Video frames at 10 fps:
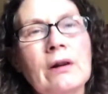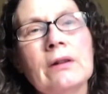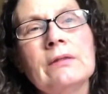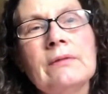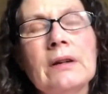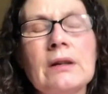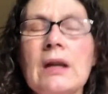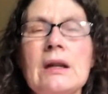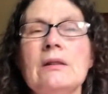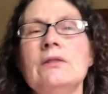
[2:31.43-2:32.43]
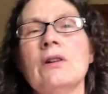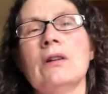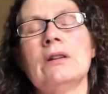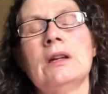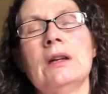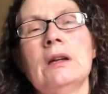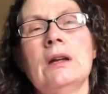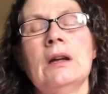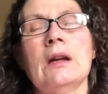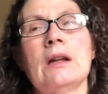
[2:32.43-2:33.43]
heart variegated yarn,
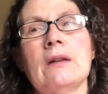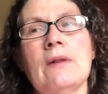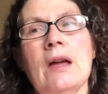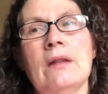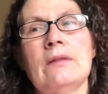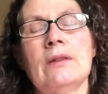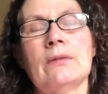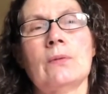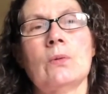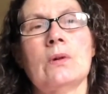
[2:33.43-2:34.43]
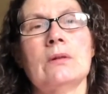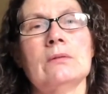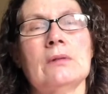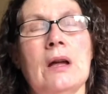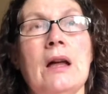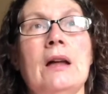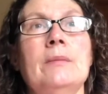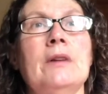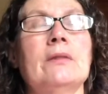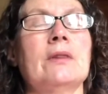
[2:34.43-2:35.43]
and I've had this for, I'm
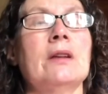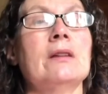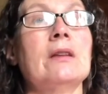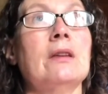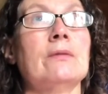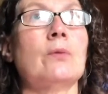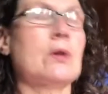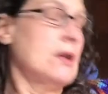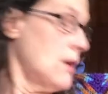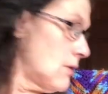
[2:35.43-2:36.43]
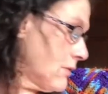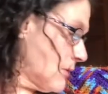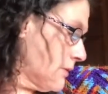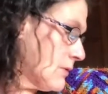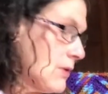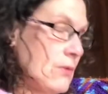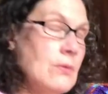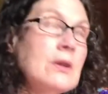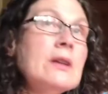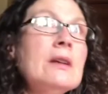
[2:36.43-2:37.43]
guessing, at least 40 years. So
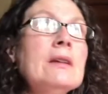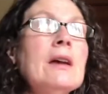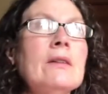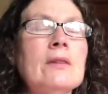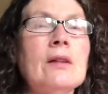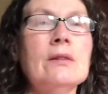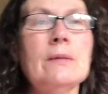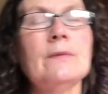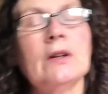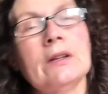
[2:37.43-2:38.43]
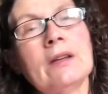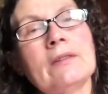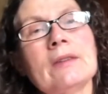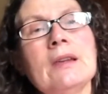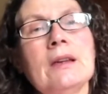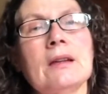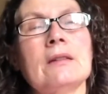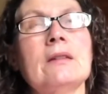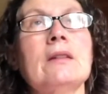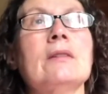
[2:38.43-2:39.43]
it has held up very nicely
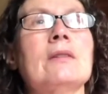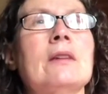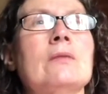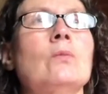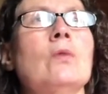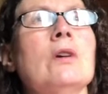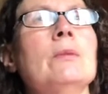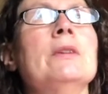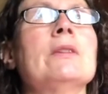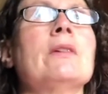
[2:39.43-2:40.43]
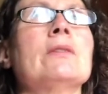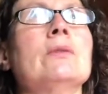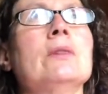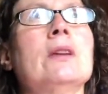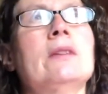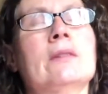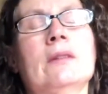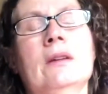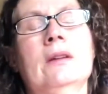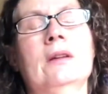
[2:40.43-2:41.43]
and is nice and warm. It's also a nice,
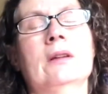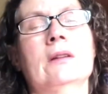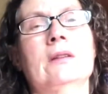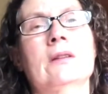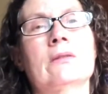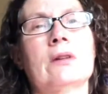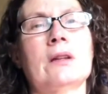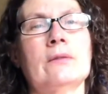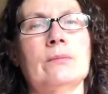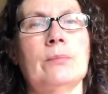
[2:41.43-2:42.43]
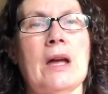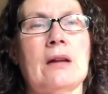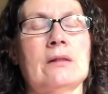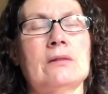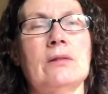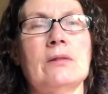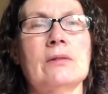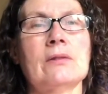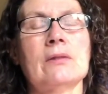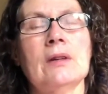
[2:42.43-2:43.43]
kind of back to
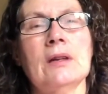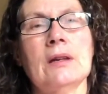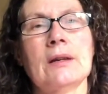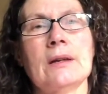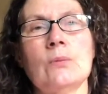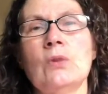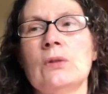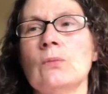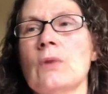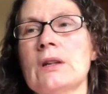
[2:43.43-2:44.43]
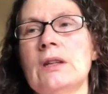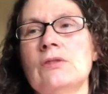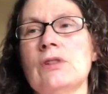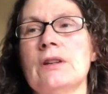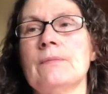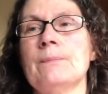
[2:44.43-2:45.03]
this wooden rocking chair.